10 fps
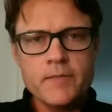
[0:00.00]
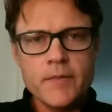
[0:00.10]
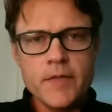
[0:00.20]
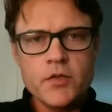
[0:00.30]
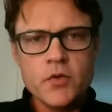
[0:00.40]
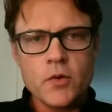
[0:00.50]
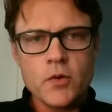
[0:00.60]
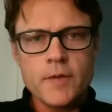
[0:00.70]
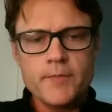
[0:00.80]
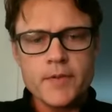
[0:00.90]

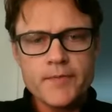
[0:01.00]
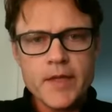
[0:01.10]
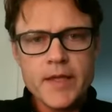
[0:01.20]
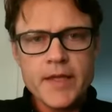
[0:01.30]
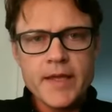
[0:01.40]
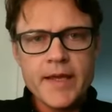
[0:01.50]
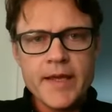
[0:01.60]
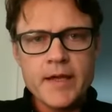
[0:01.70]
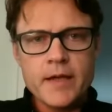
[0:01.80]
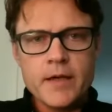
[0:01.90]
Europe,
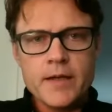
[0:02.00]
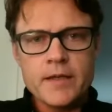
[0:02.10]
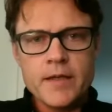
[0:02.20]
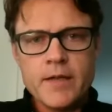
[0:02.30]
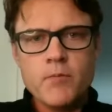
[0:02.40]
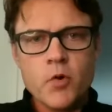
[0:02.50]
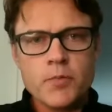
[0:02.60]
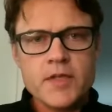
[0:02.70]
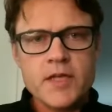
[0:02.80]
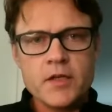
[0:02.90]
and more
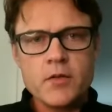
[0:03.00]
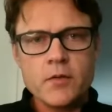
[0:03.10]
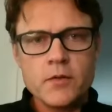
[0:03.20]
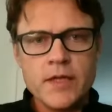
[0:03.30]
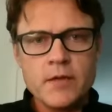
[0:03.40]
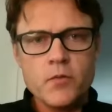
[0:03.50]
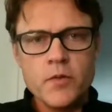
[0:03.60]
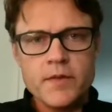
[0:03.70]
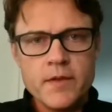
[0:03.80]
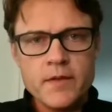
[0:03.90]
particularly
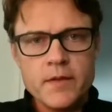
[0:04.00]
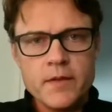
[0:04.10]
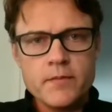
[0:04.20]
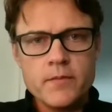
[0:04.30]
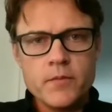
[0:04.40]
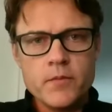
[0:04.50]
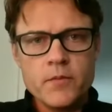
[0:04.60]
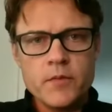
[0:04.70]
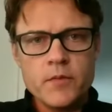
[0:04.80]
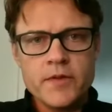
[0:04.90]
within the
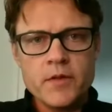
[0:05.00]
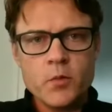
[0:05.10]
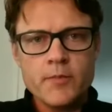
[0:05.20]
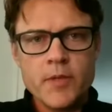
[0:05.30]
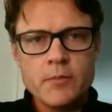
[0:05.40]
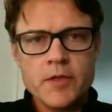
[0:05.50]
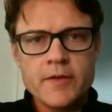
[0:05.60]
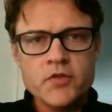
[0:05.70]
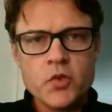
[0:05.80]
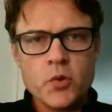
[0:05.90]
Republic
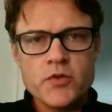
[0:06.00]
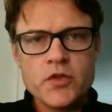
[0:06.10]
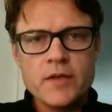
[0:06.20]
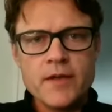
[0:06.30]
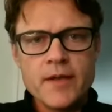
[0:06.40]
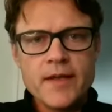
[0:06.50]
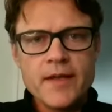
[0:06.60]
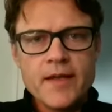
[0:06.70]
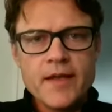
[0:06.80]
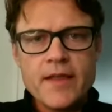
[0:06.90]
of Georgia.
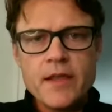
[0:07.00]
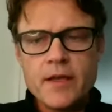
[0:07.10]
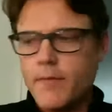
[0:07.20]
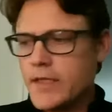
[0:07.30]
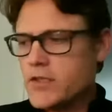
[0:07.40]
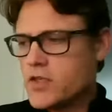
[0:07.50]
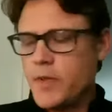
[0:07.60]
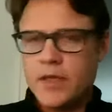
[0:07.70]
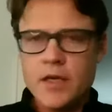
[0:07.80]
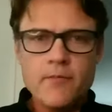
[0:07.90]
And I thought it might just
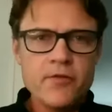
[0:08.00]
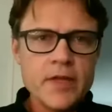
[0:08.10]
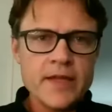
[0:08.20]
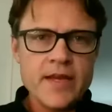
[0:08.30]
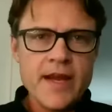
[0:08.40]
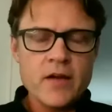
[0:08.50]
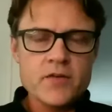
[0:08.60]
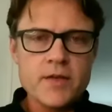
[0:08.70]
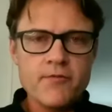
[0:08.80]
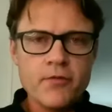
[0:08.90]
be helpful at the
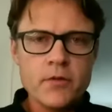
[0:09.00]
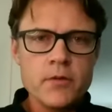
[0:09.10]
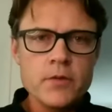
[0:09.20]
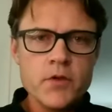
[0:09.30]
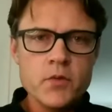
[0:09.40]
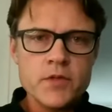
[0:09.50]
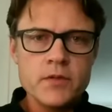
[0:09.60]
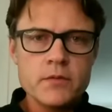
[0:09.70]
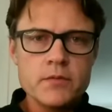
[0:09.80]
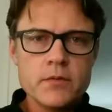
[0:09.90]
outset for you
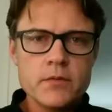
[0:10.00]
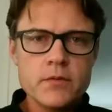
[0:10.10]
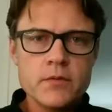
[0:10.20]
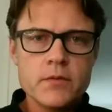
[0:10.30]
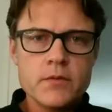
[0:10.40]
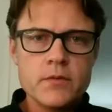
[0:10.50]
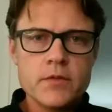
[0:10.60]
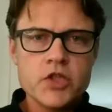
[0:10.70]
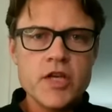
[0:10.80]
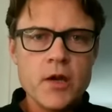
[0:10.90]
to
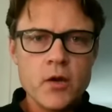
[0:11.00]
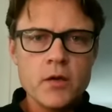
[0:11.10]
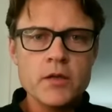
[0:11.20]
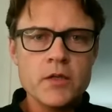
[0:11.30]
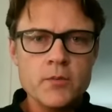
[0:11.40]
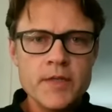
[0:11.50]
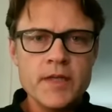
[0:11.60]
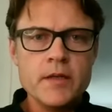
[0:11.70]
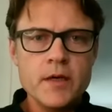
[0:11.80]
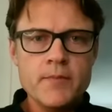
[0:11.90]
share a little
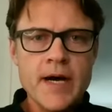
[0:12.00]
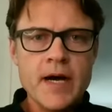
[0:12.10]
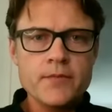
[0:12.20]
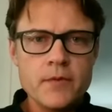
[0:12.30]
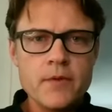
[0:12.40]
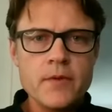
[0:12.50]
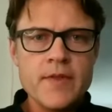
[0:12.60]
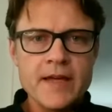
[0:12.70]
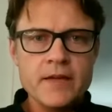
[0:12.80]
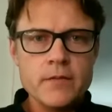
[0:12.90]
bit about
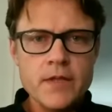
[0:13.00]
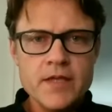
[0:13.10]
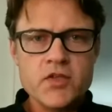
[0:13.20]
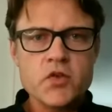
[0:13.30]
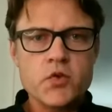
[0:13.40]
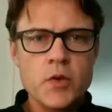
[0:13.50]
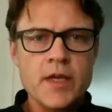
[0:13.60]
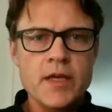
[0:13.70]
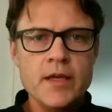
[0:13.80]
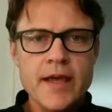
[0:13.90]
that
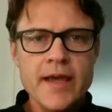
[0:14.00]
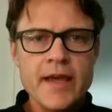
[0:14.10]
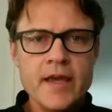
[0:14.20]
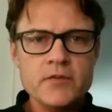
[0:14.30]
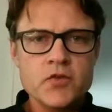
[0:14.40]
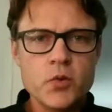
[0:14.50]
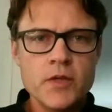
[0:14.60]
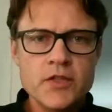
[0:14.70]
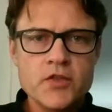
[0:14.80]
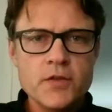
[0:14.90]
history and
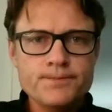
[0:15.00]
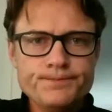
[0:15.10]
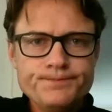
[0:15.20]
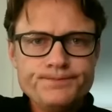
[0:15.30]
tradition.